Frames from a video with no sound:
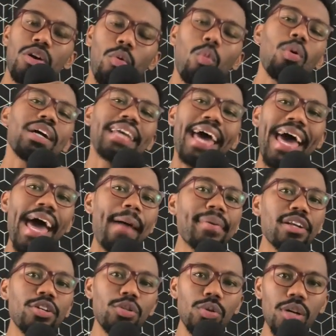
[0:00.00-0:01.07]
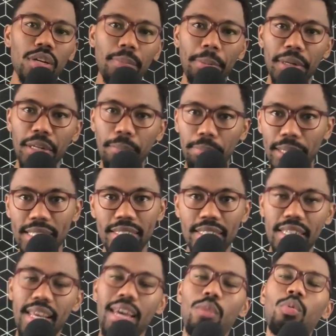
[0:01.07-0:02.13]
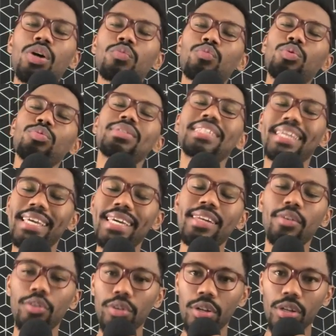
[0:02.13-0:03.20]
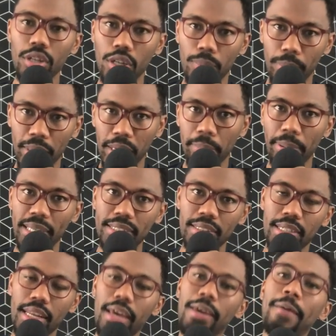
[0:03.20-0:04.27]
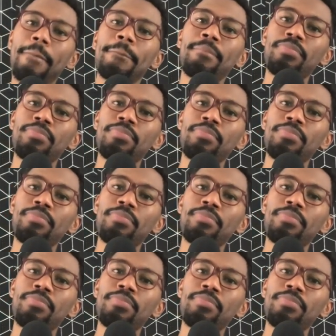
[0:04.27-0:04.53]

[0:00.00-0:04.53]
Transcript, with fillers: What habit are you going to put in place today? What routine are you going to put in place today?